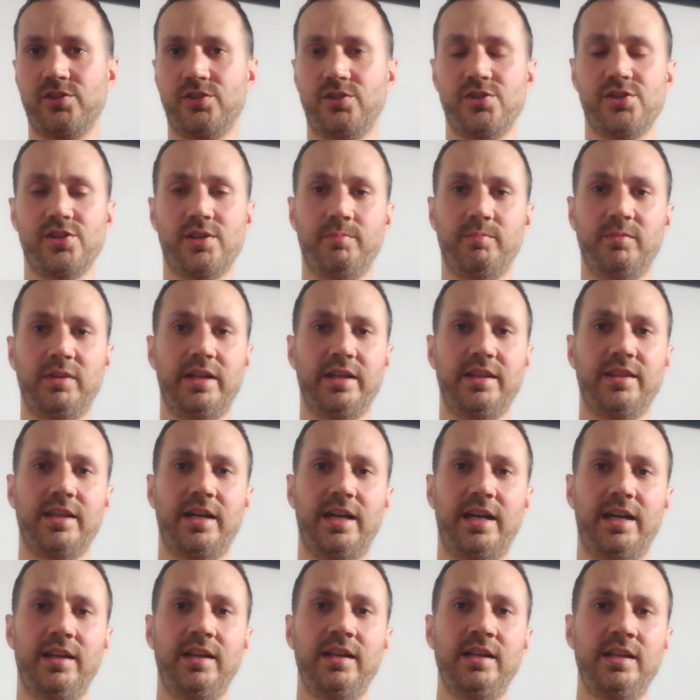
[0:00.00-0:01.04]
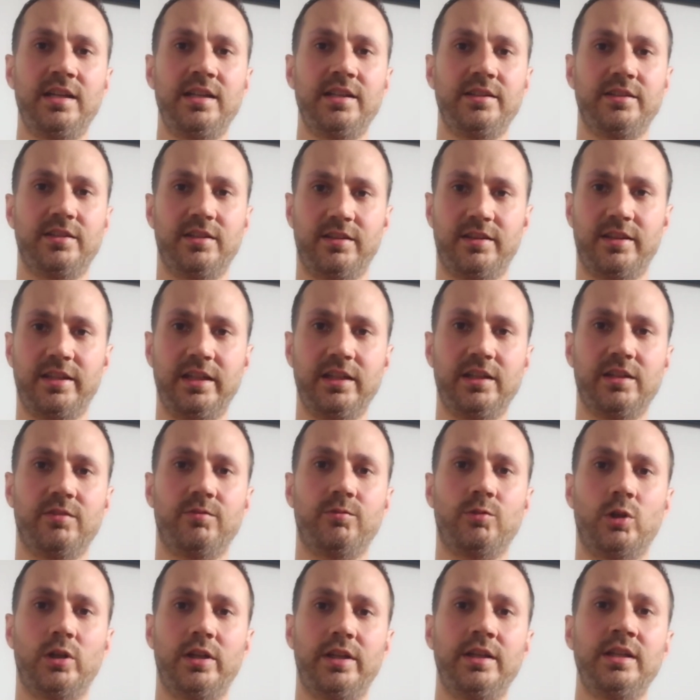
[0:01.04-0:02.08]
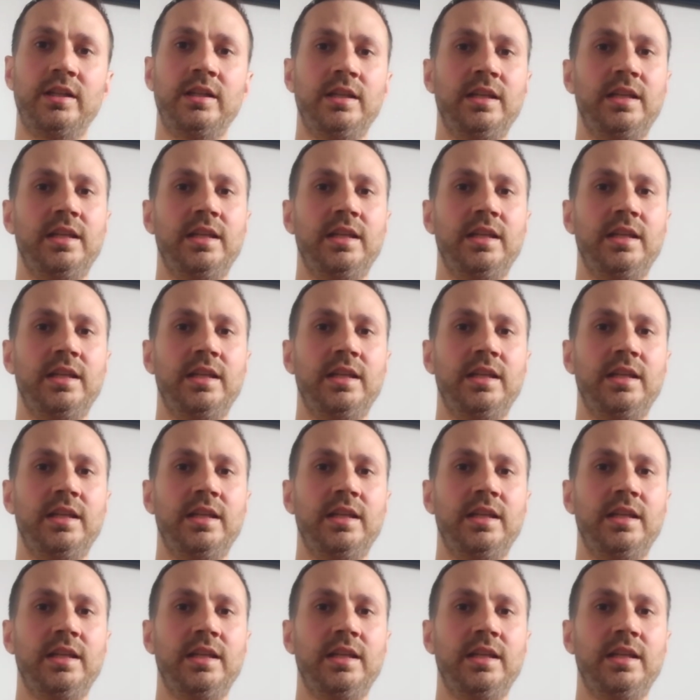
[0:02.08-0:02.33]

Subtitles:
or something like that to think of one.